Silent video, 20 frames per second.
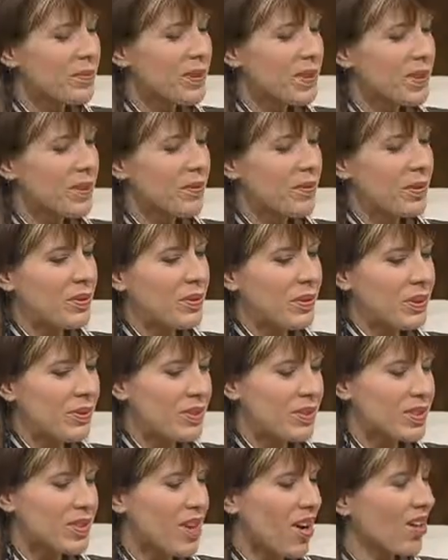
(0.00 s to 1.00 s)
when we
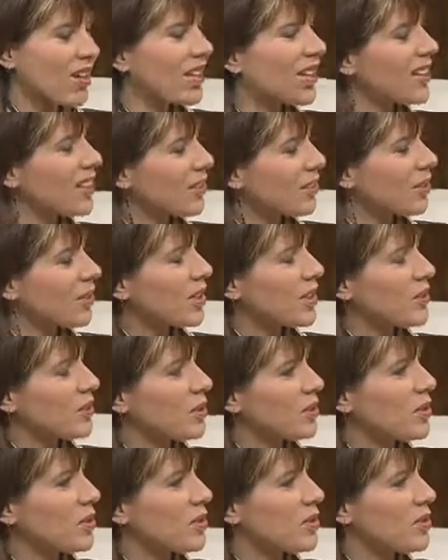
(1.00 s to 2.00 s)
were talking in the green
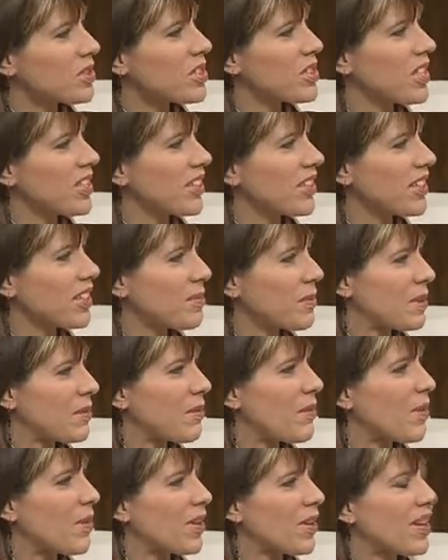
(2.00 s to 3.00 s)
room, you were sharing a bit
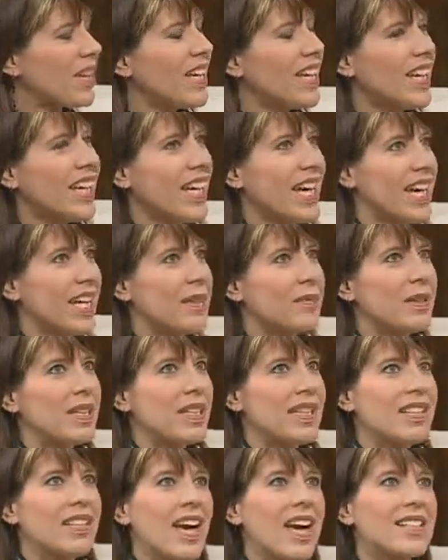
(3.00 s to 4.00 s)
more. And I
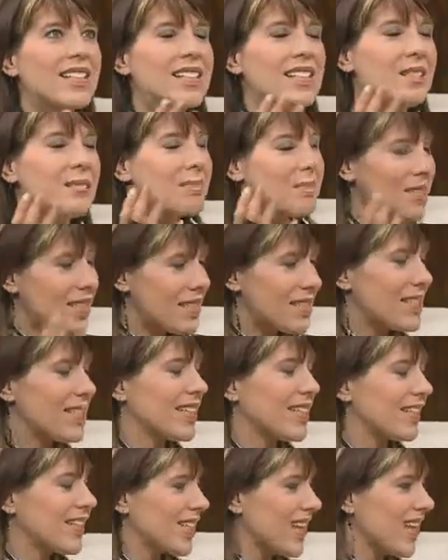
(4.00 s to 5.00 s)
mean, that's an
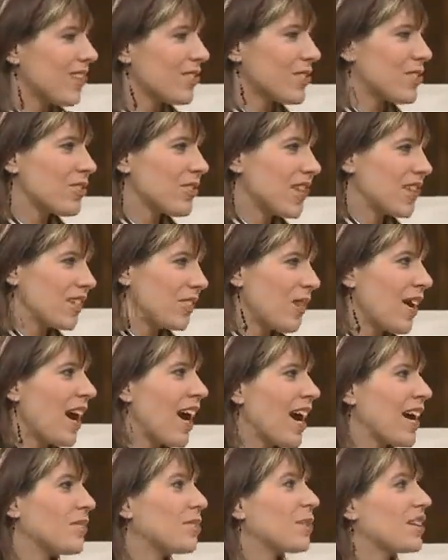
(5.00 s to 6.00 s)
amazing encounter that you
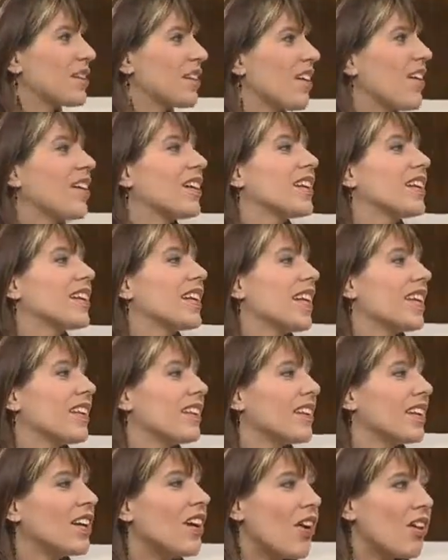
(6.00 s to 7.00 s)
had with God. And I
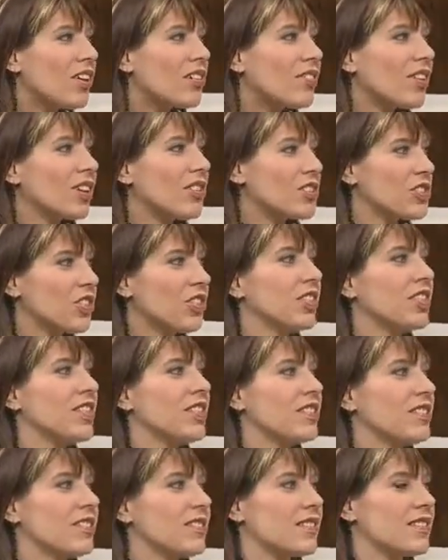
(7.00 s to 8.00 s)
think all of our journeys